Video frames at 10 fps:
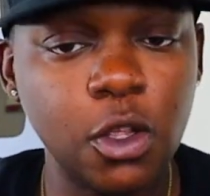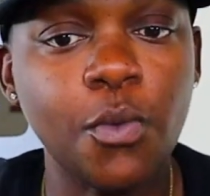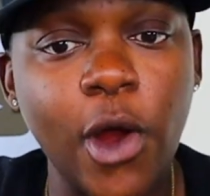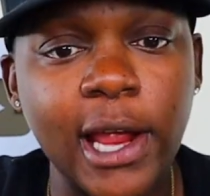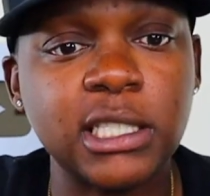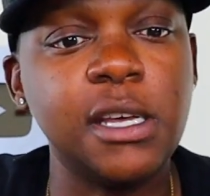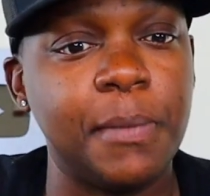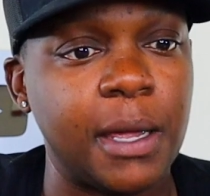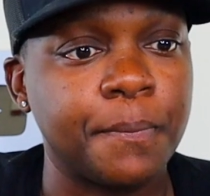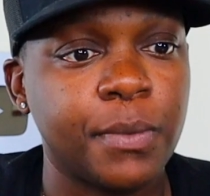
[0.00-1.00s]
Right? To
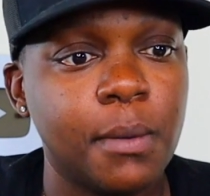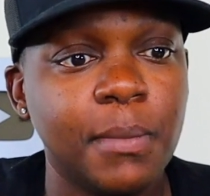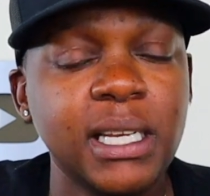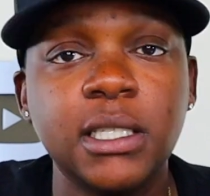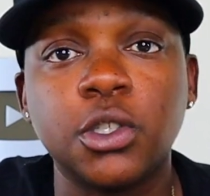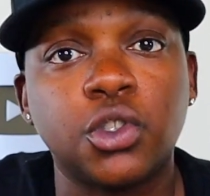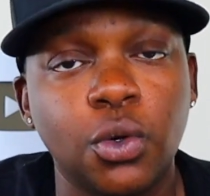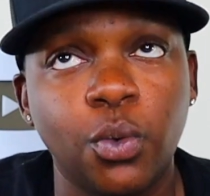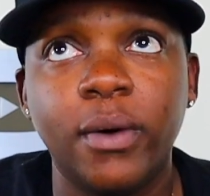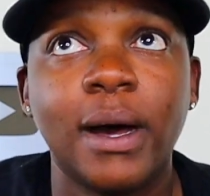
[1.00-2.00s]
me. Money is a
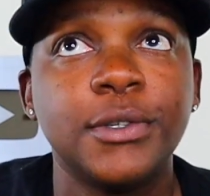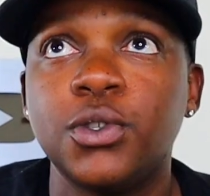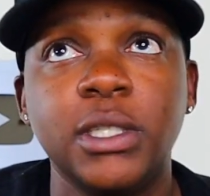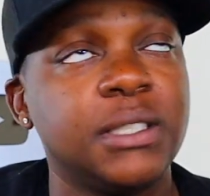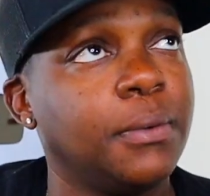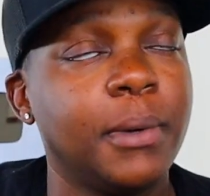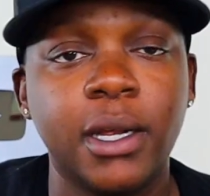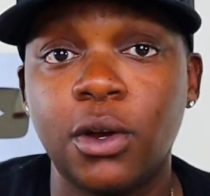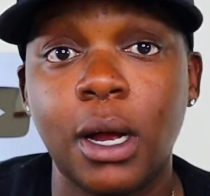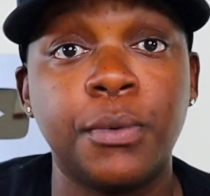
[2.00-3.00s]
tool. If I was doing this for
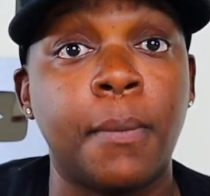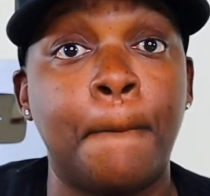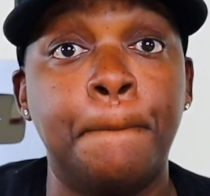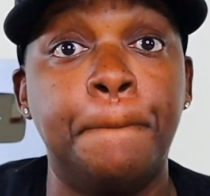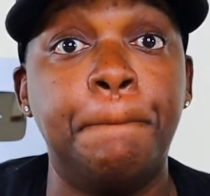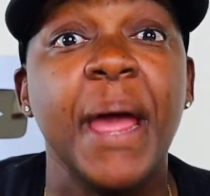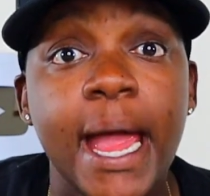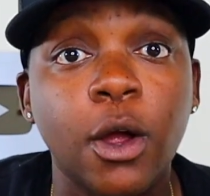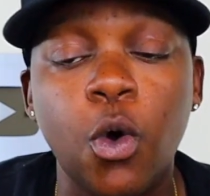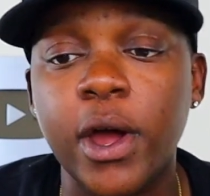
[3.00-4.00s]
money, girl, I would have been
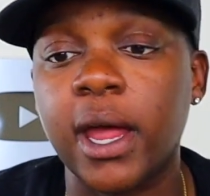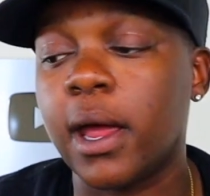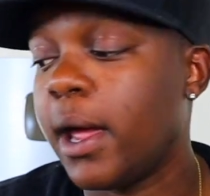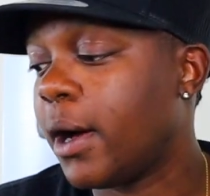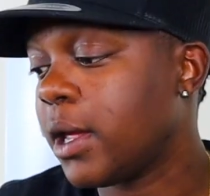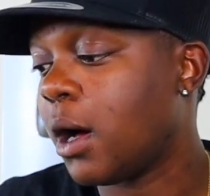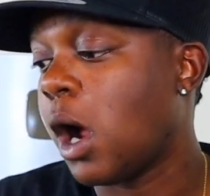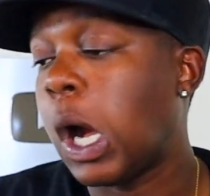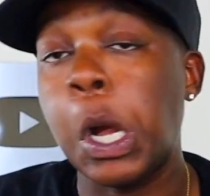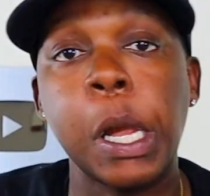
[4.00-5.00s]
quick. Hell
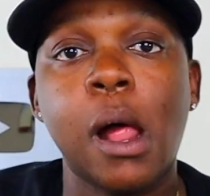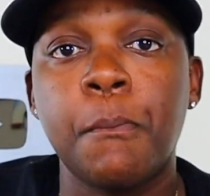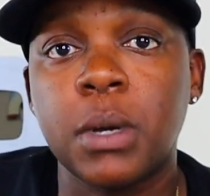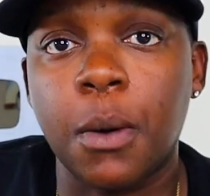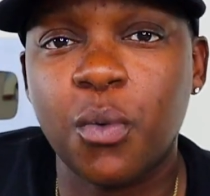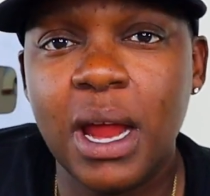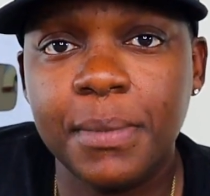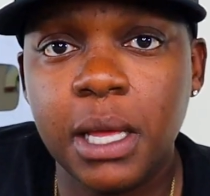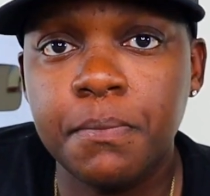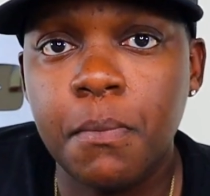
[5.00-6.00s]
yeah. I'm, I'm
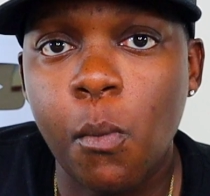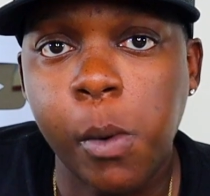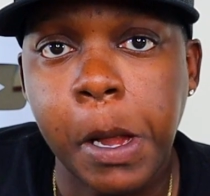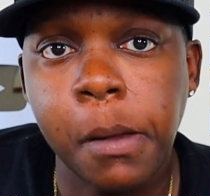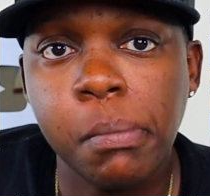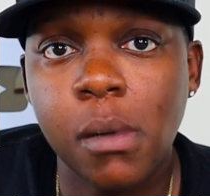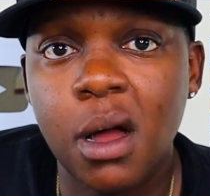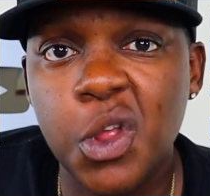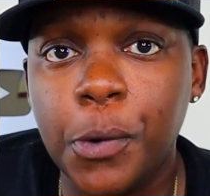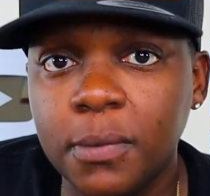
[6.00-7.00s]
rambling.
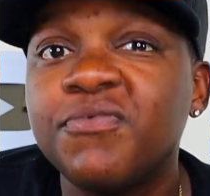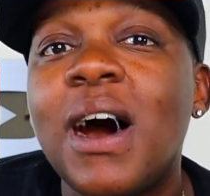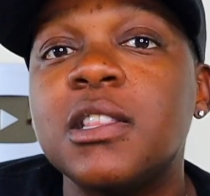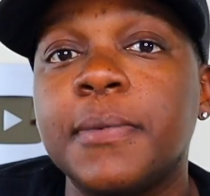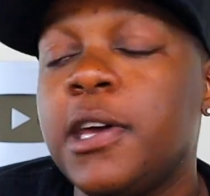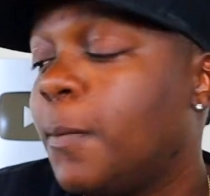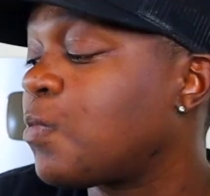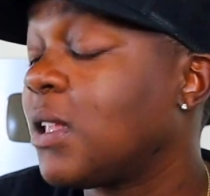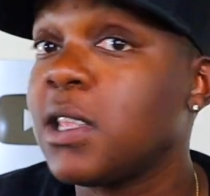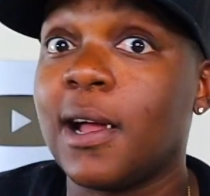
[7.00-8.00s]
You follow me here.
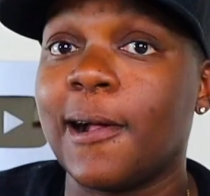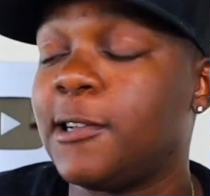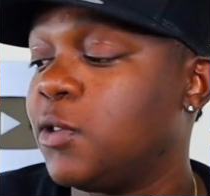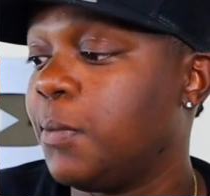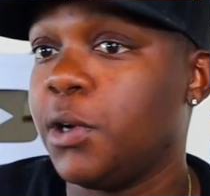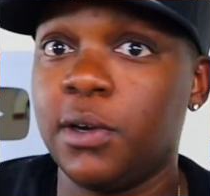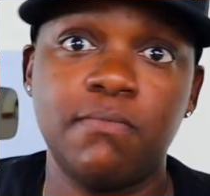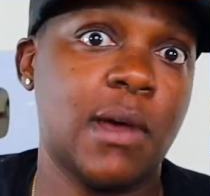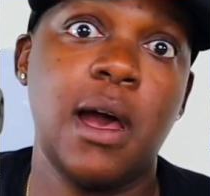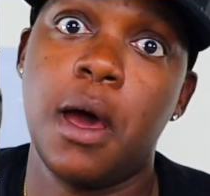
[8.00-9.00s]
I think I got something
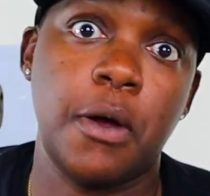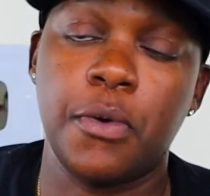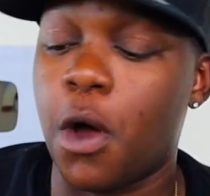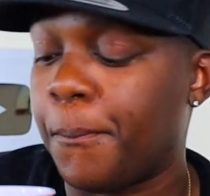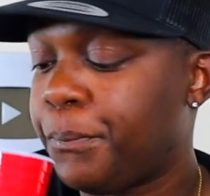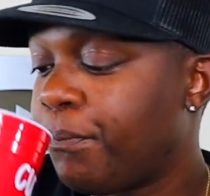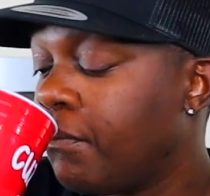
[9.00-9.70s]
good. I don't know.